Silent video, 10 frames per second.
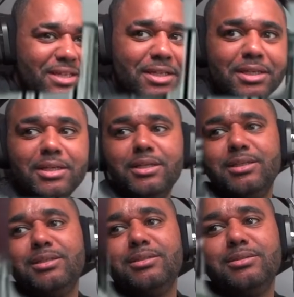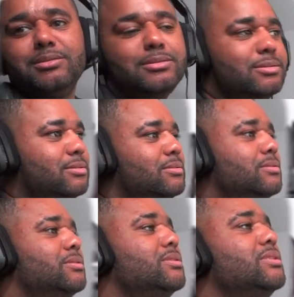I've engaged first gear and
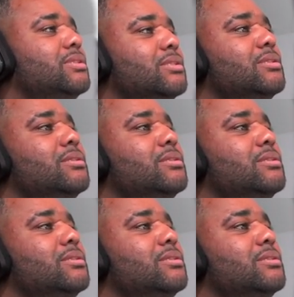gone after it.